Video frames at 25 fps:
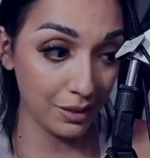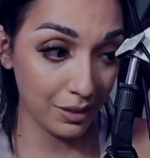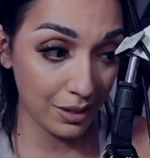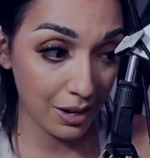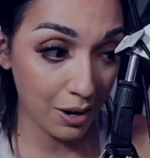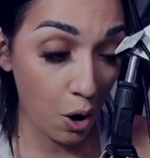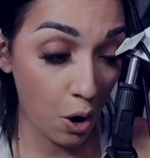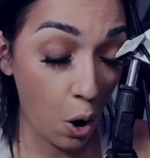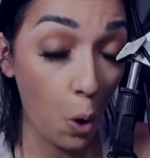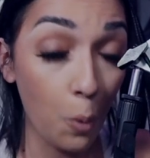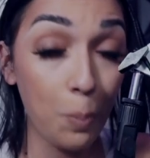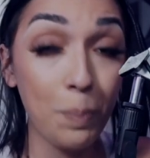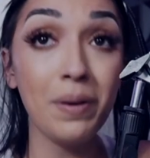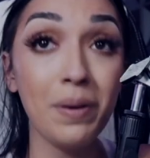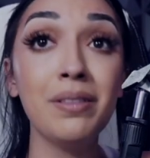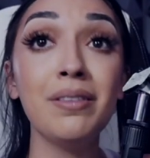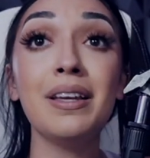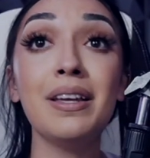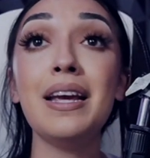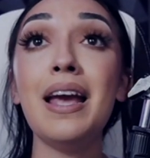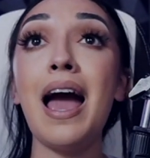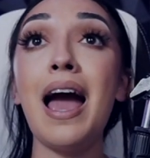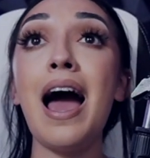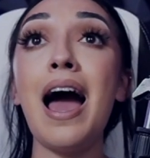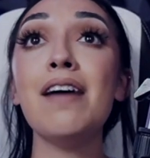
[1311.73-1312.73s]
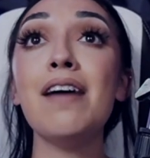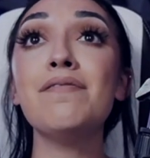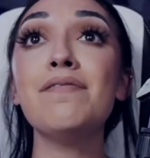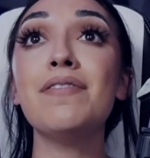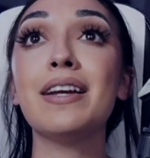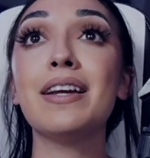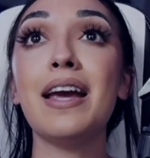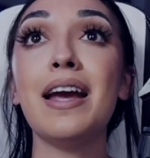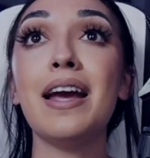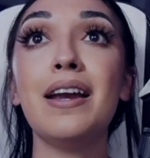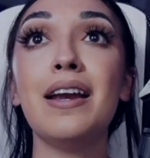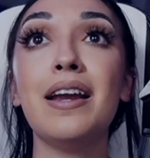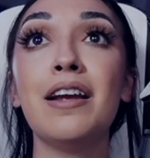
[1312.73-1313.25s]
openly
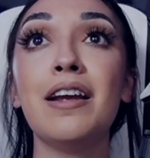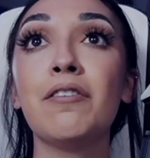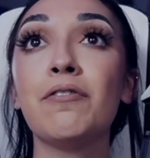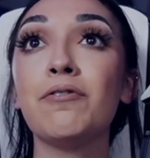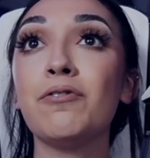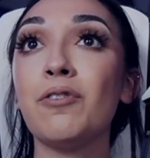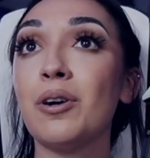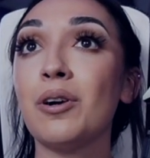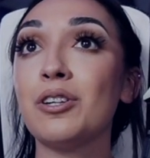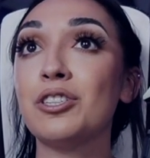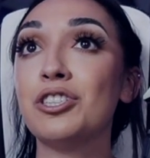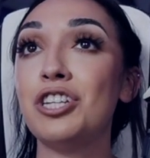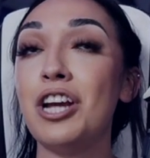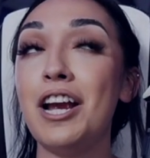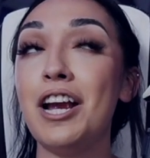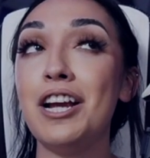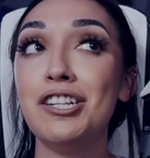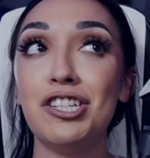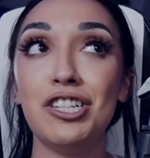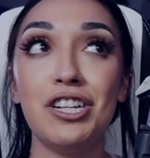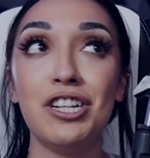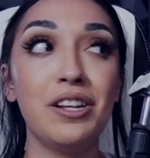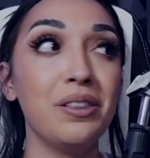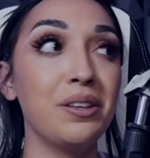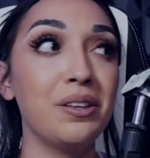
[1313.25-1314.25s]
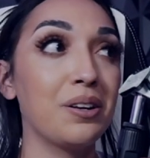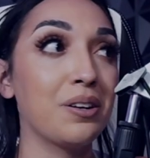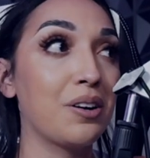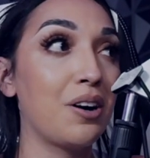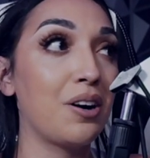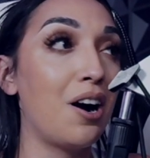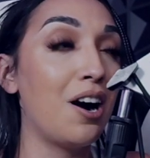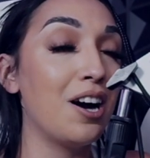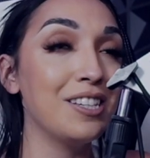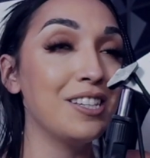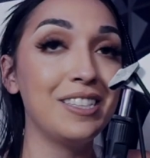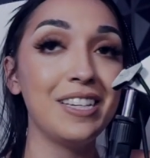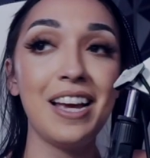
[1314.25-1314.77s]
advocating for changing their
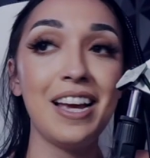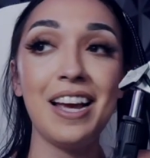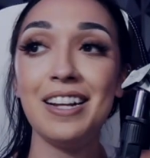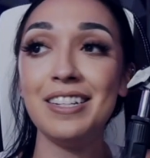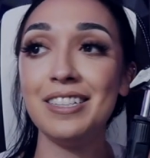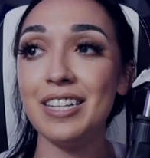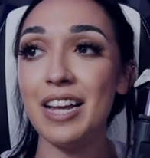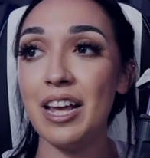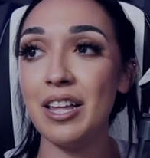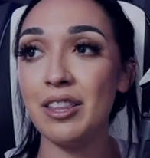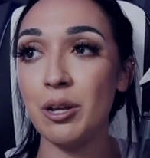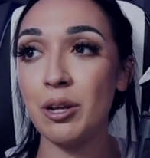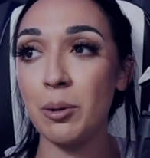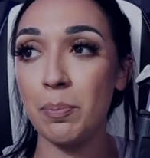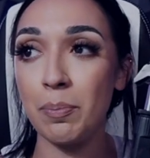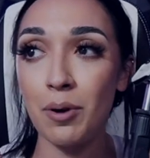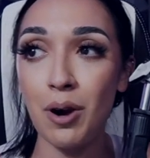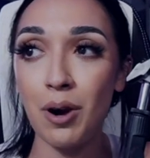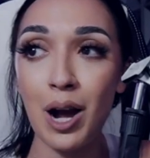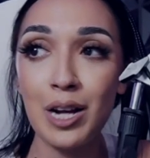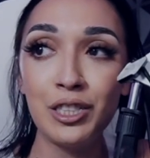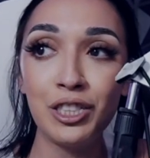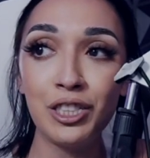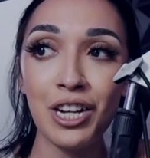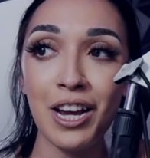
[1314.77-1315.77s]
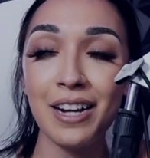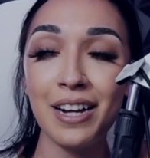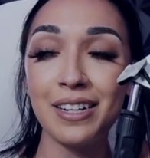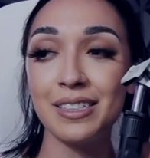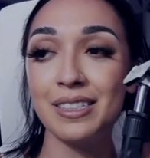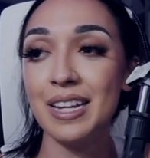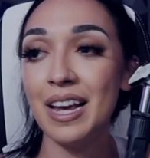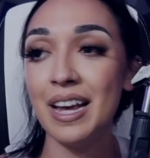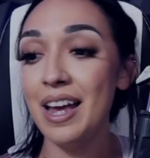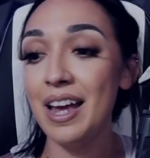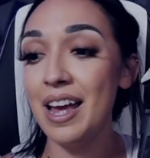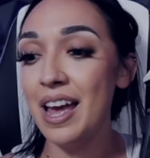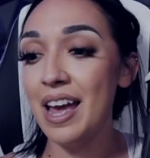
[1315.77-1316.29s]
content and their projects
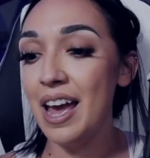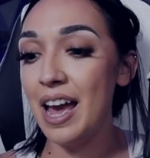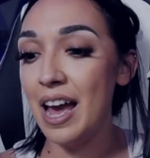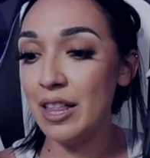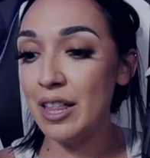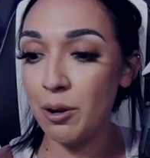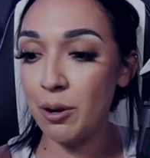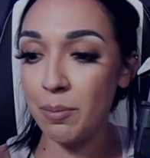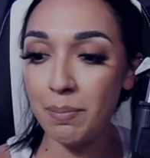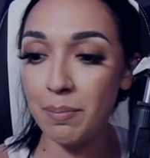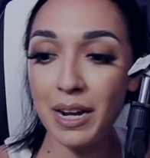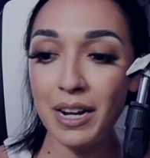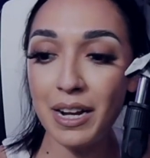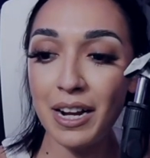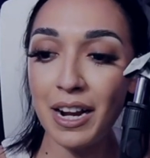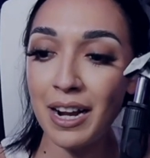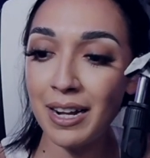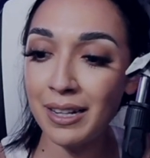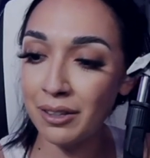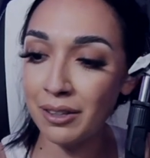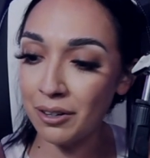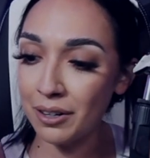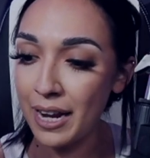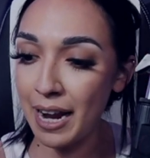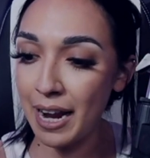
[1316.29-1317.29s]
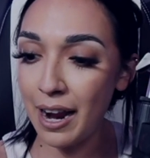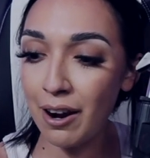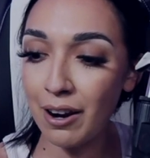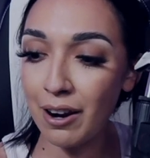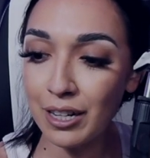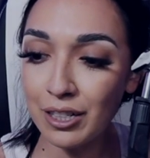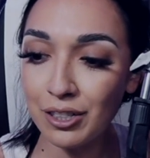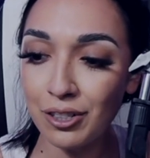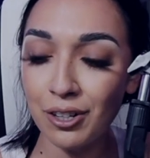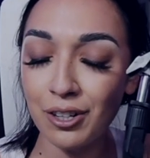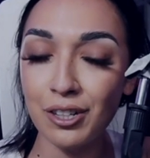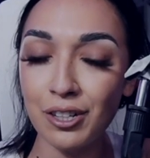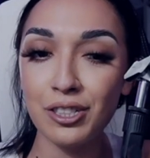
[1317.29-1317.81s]
and their media and their
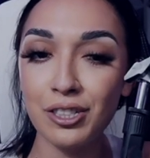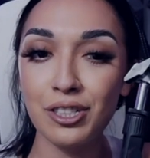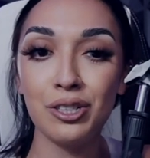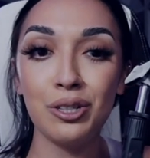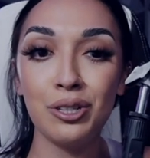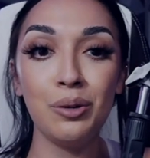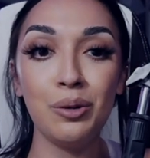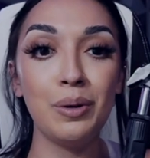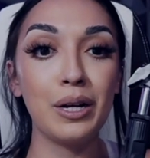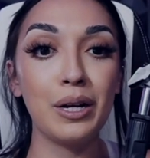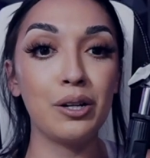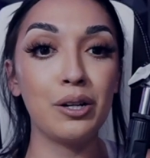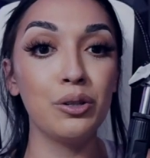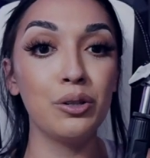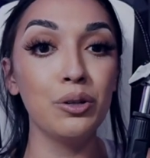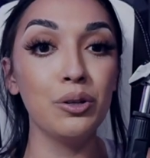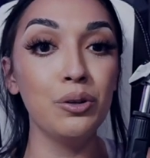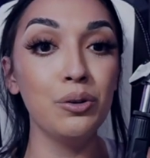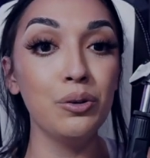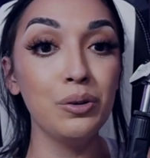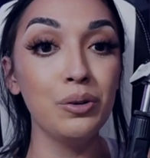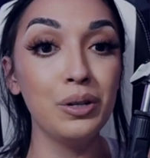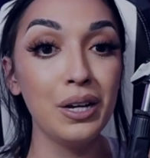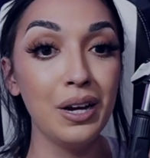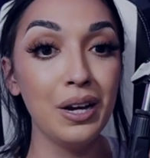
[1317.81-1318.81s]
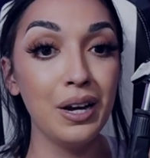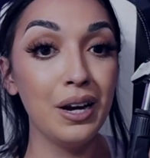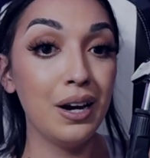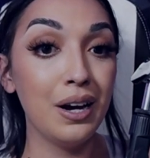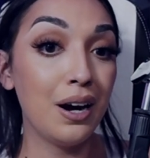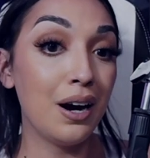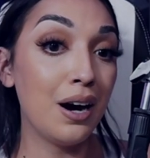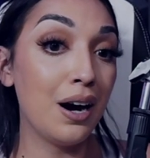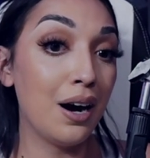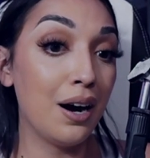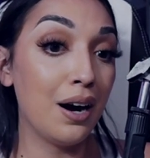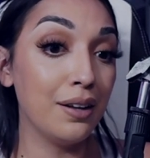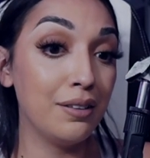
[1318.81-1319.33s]
characters to include
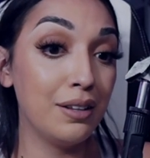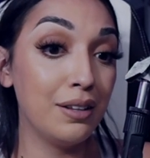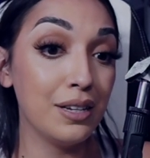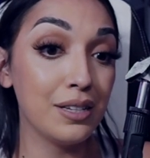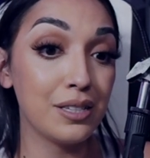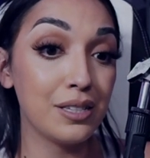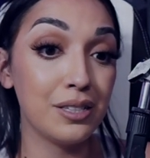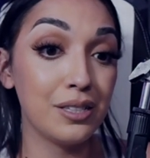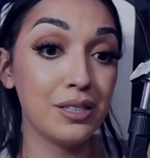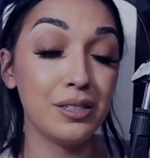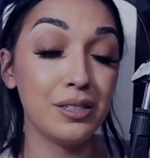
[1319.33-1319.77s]
this